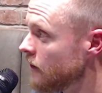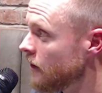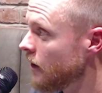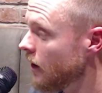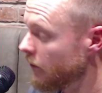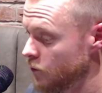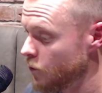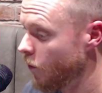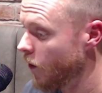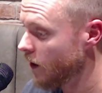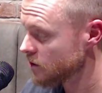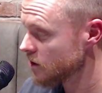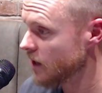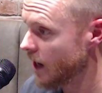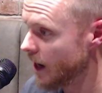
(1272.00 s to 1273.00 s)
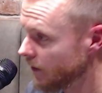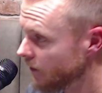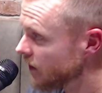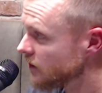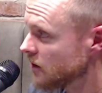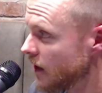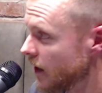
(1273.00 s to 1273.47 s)
Mm-hmm. If you watch his
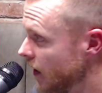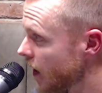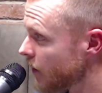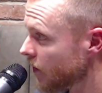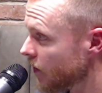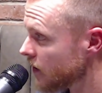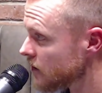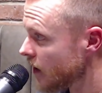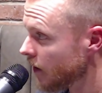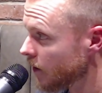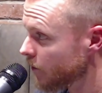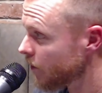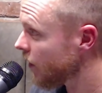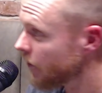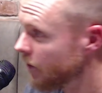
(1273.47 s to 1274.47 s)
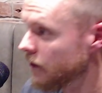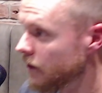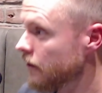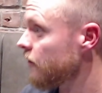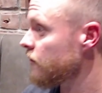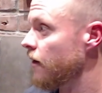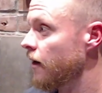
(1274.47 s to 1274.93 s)
highlights that game against
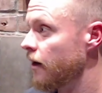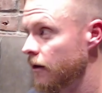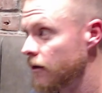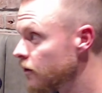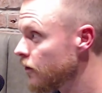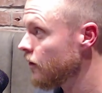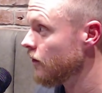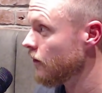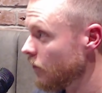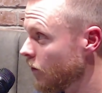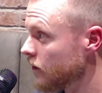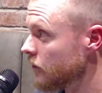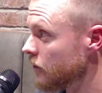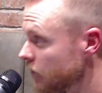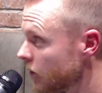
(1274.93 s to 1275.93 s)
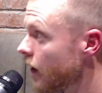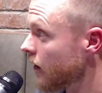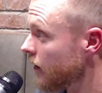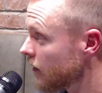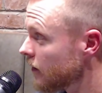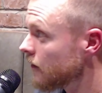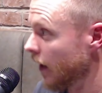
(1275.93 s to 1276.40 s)
Alabama, mm-hmm. it's like, what the
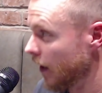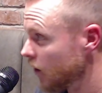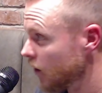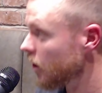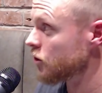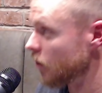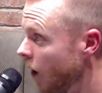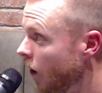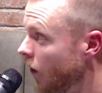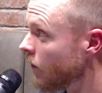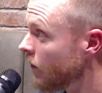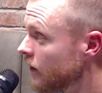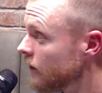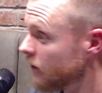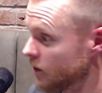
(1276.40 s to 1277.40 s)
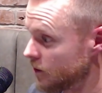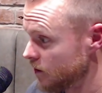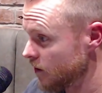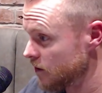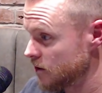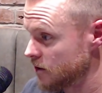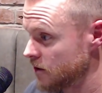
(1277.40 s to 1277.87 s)
fuck? Yeah. Like, let's go. Yeah.
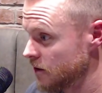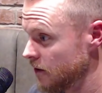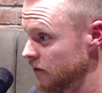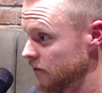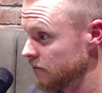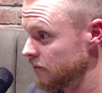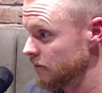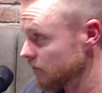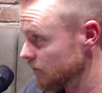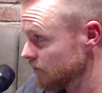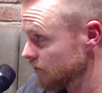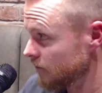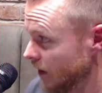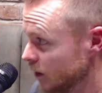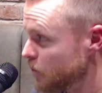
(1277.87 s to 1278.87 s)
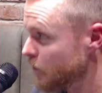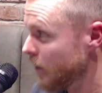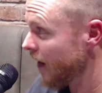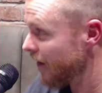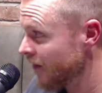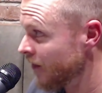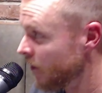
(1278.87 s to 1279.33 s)
This is he's
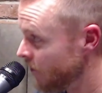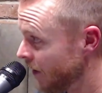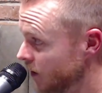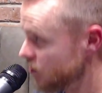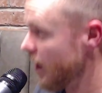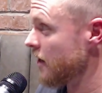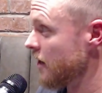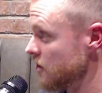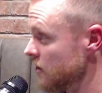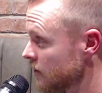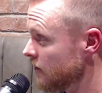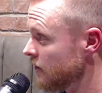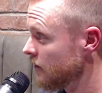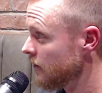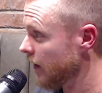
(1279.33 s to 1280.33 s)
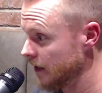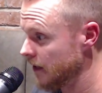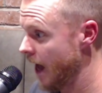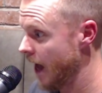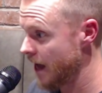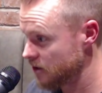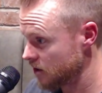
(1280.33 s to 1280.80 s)
better than Lamar Jackson. Yeah. Like
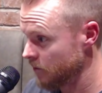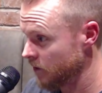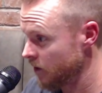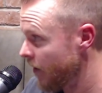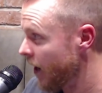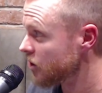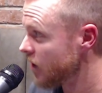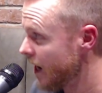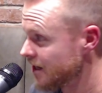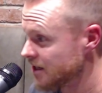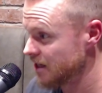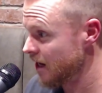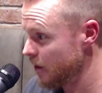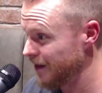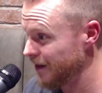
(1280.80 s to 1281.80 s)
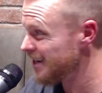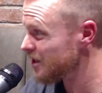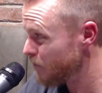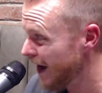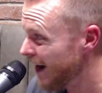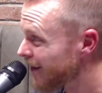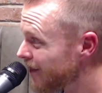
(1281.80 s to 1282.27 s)
he has some Lamar Jackson in him, but
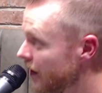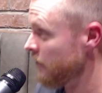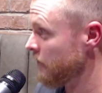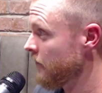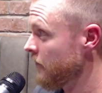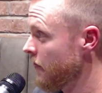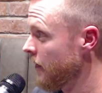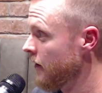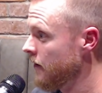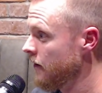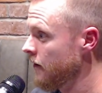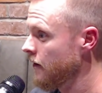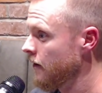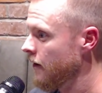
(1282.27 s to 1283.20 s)
he's better than him. Yeah.